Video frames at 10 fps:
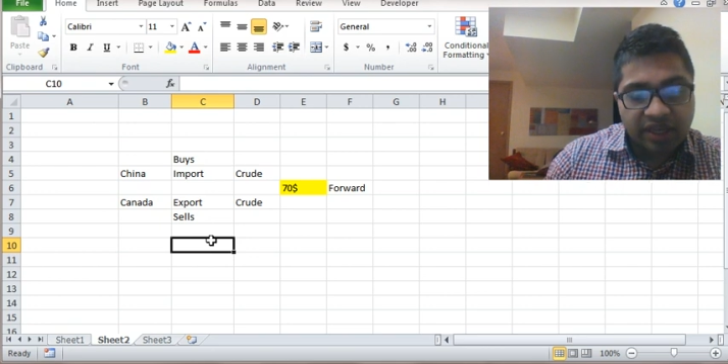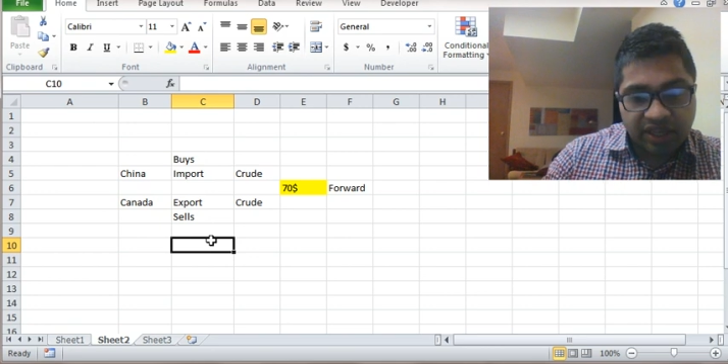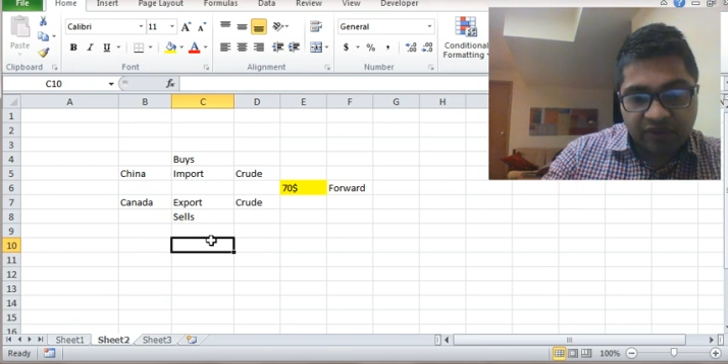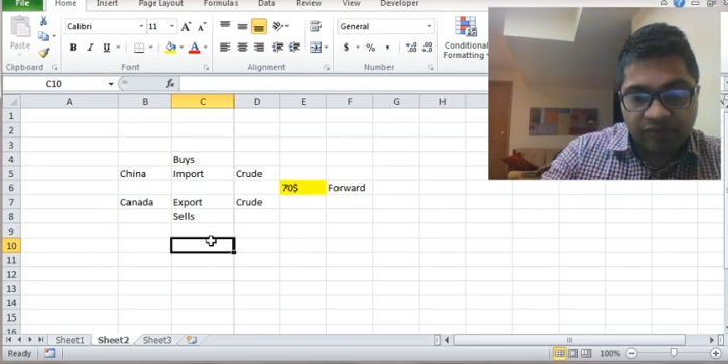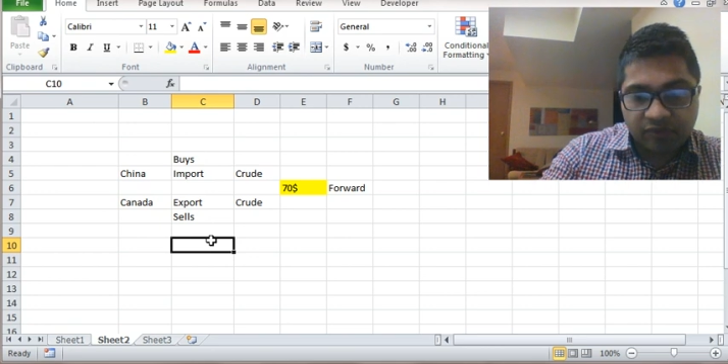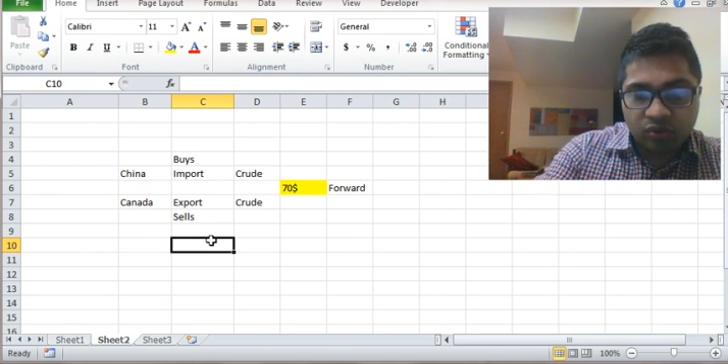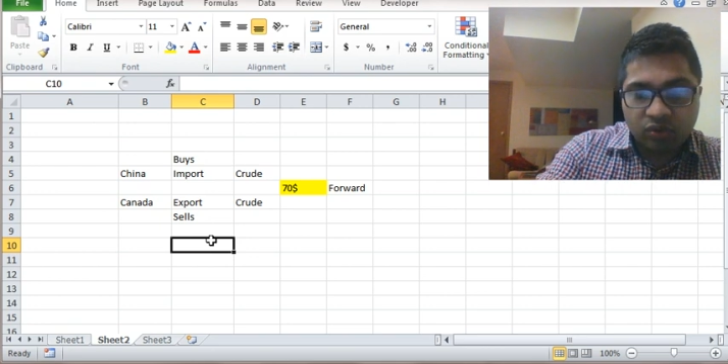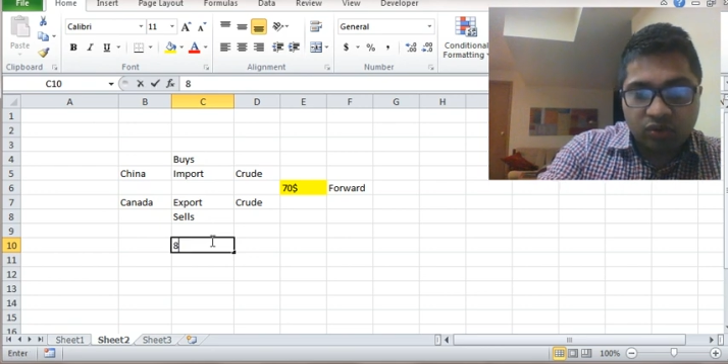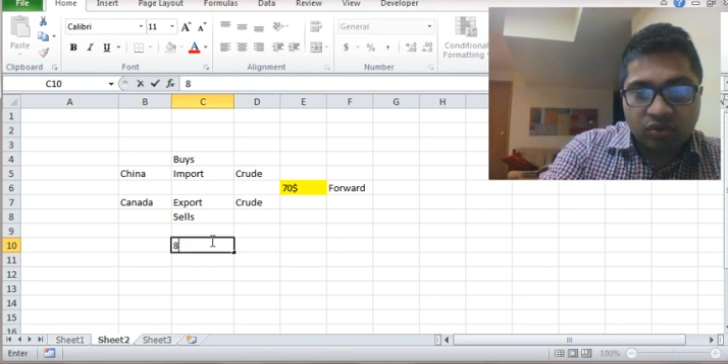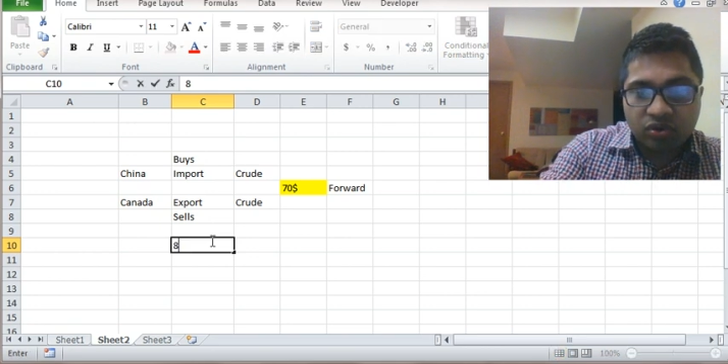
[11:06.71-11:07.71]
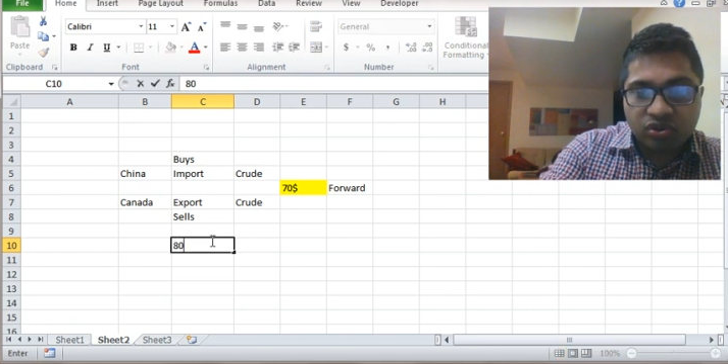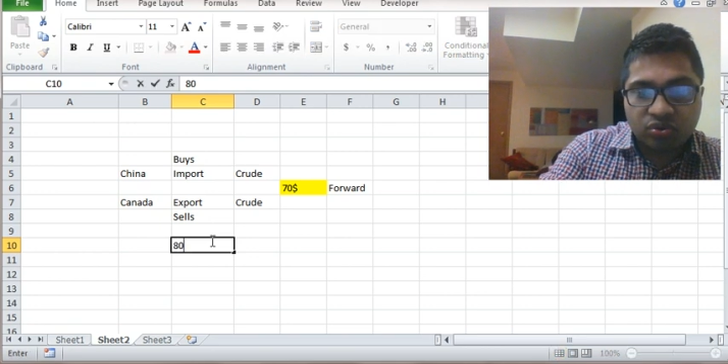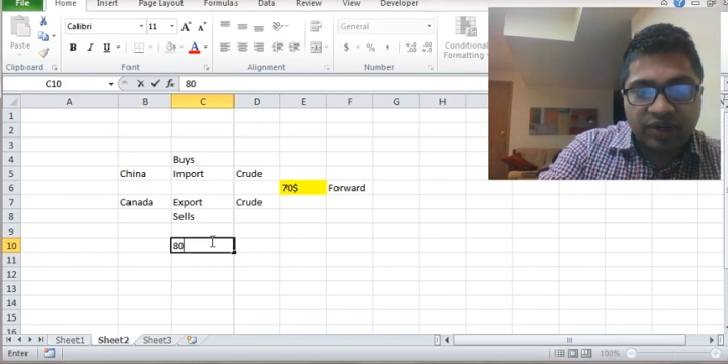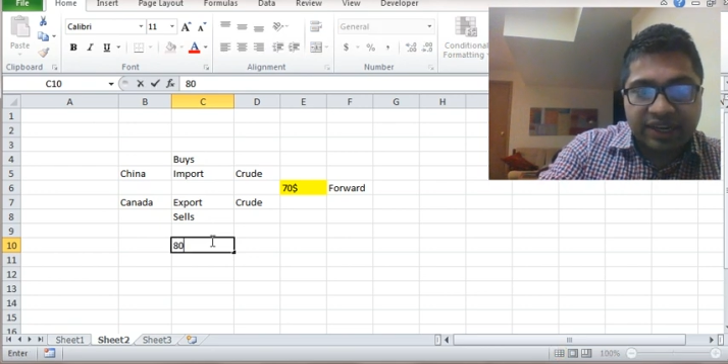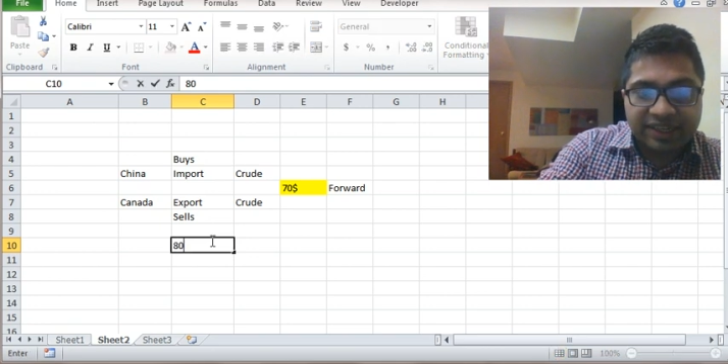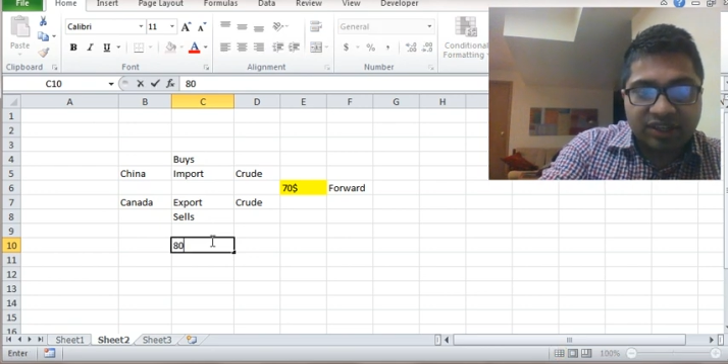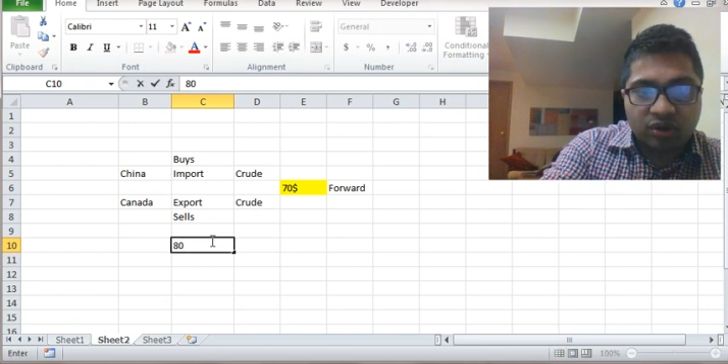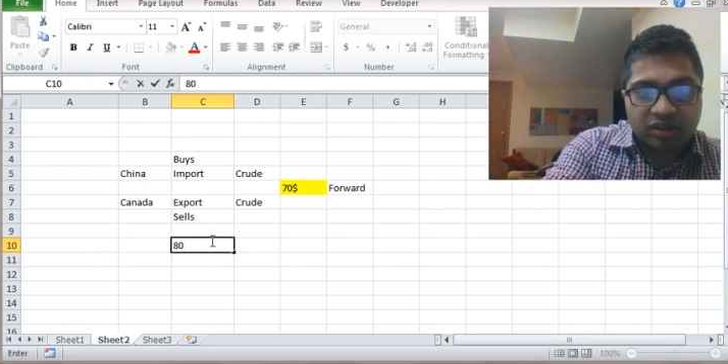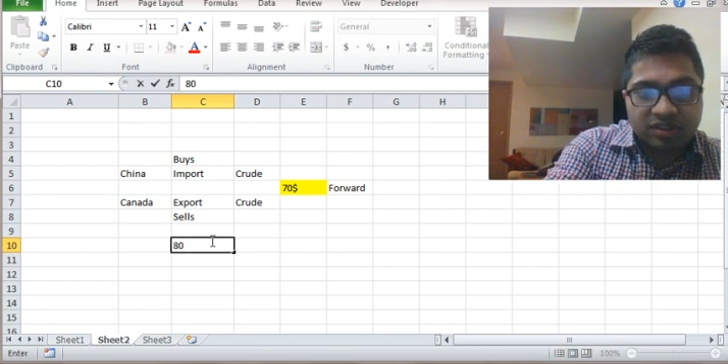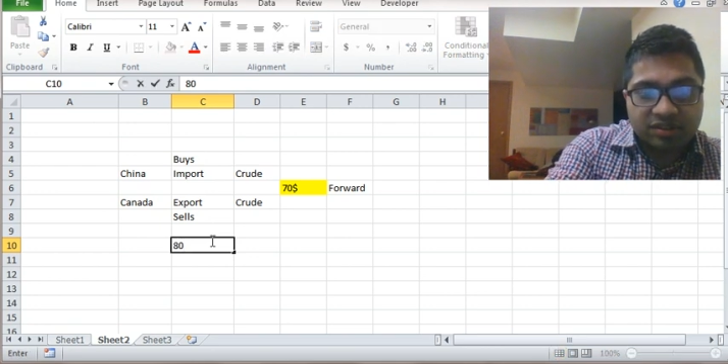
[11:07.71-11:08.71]
if crude goes to
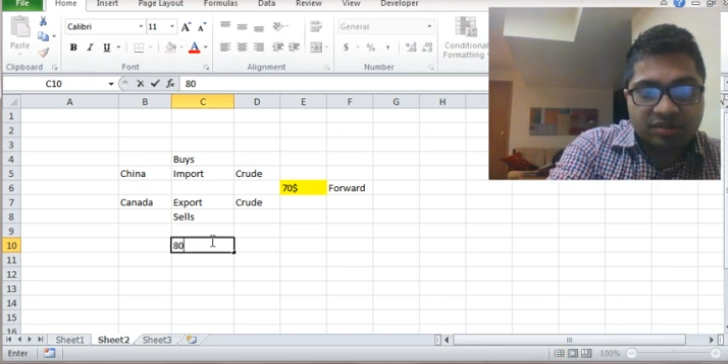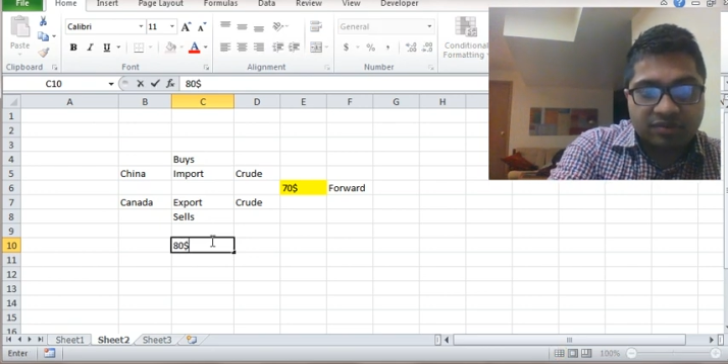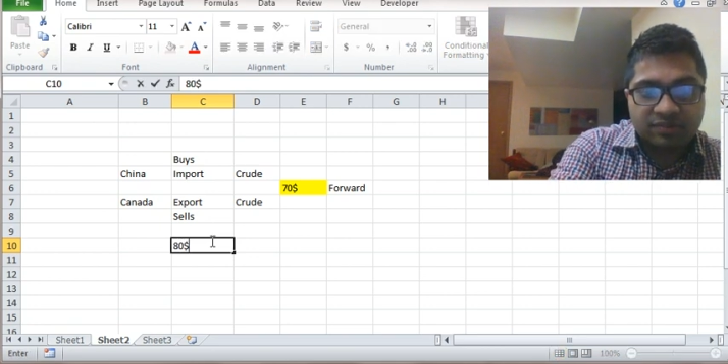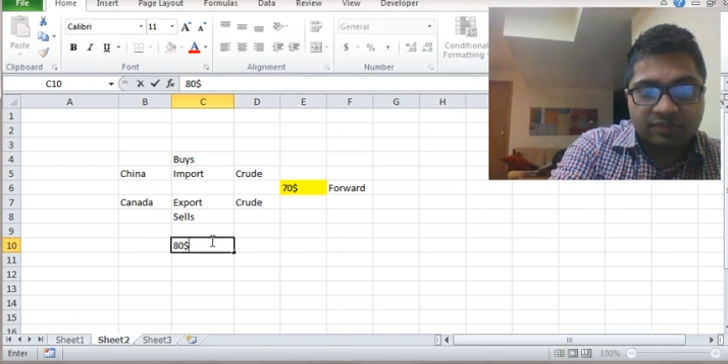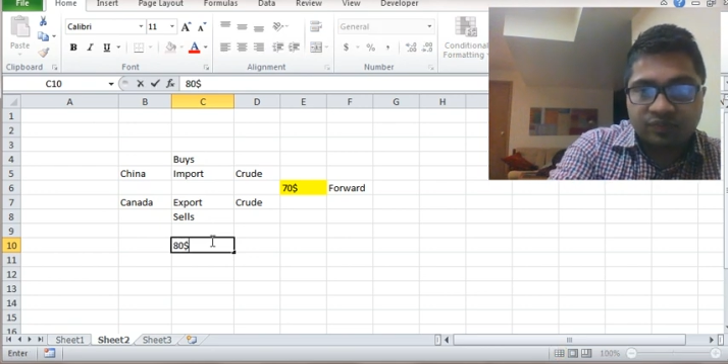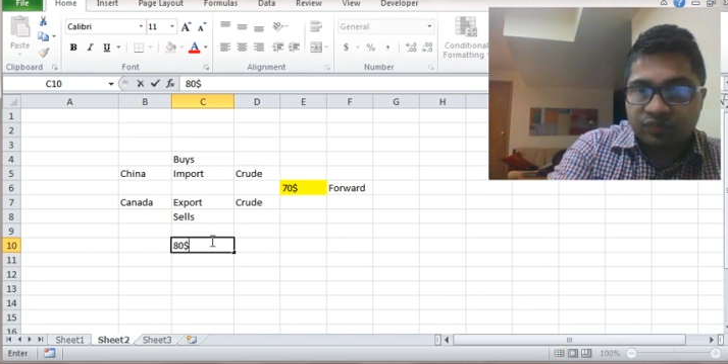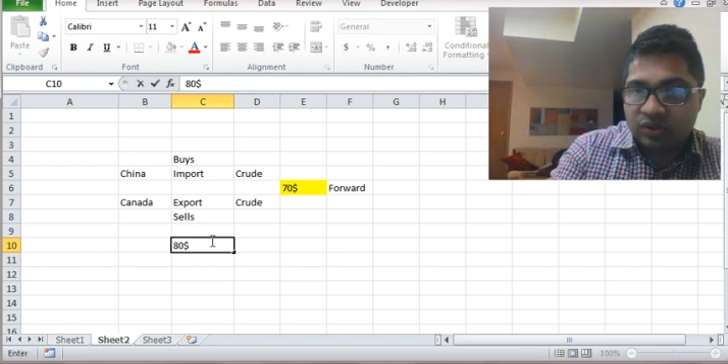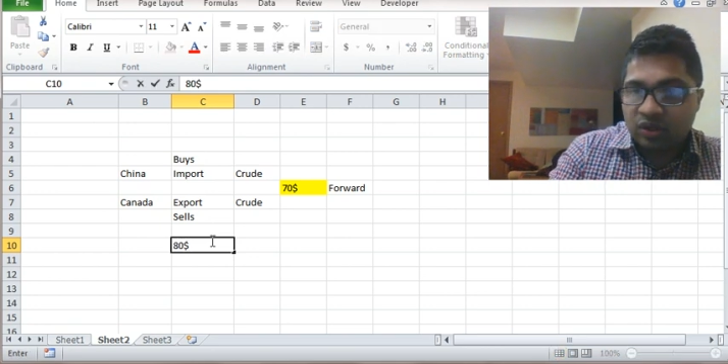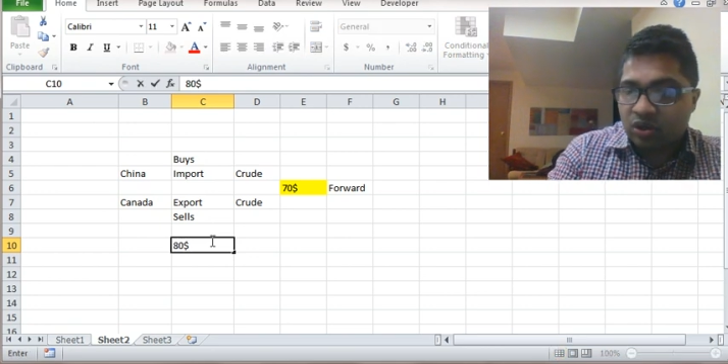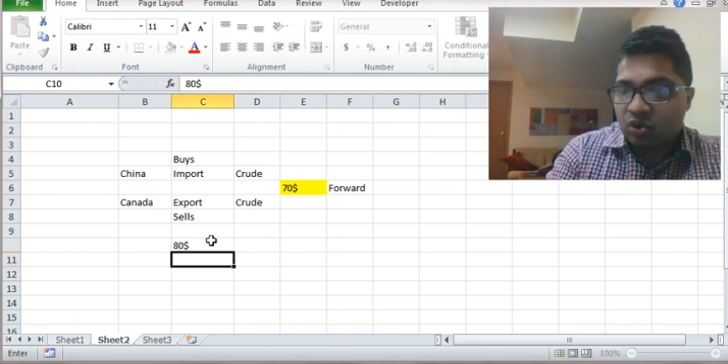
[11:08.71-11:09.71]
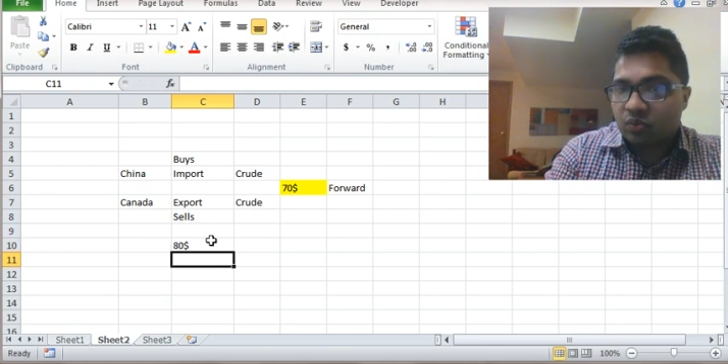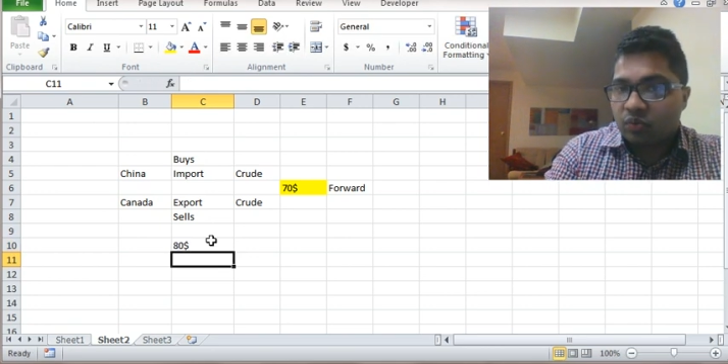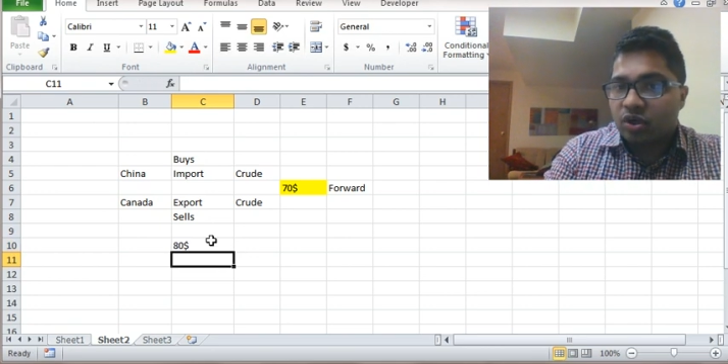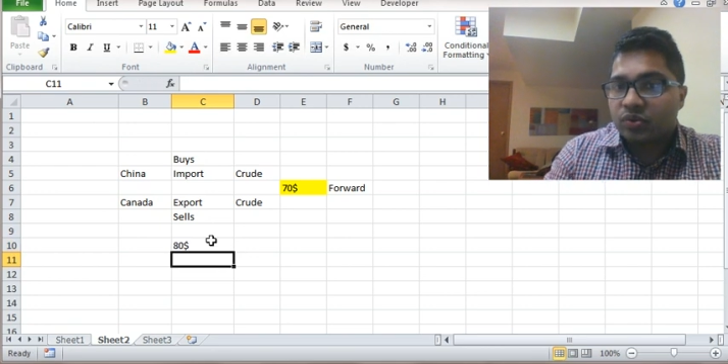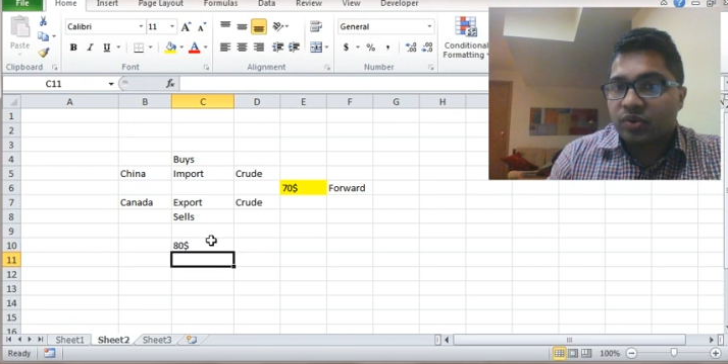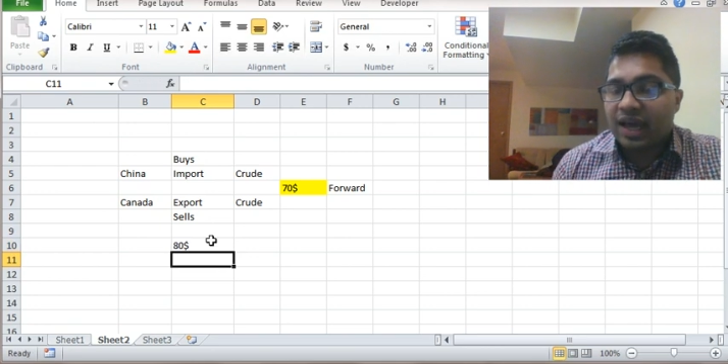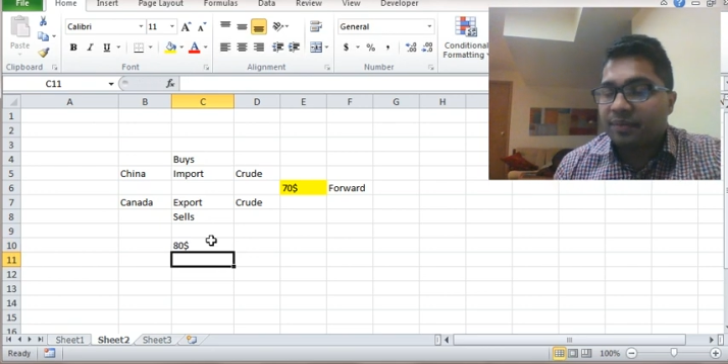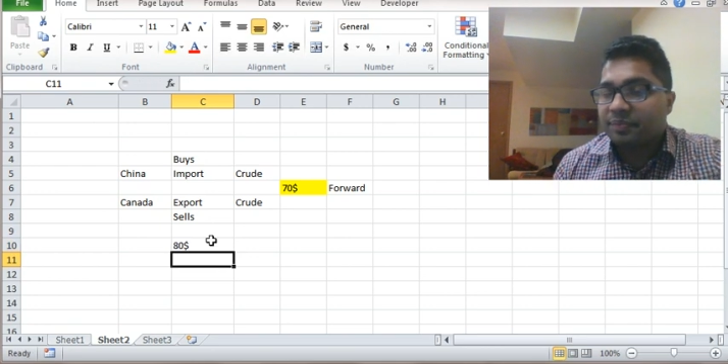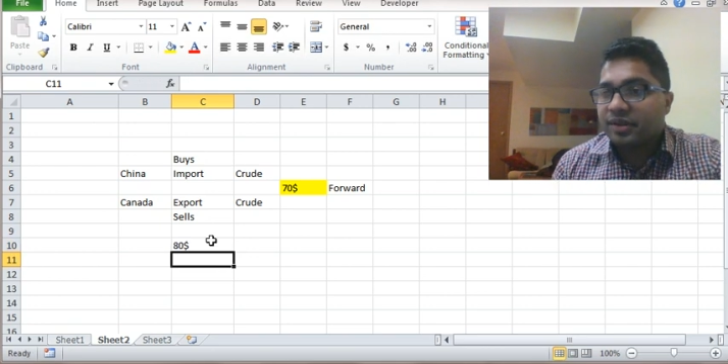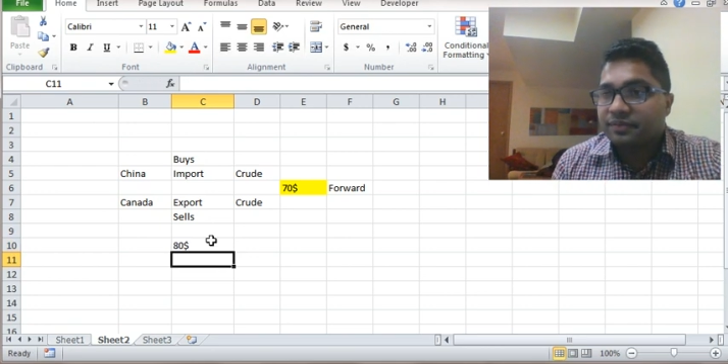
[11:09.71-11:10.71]
$80, what would
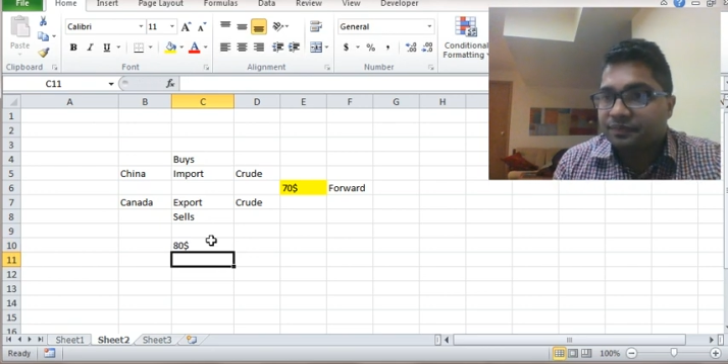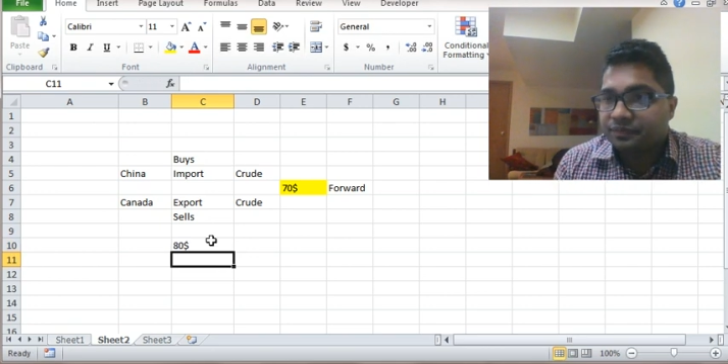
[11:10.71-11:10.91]
happen?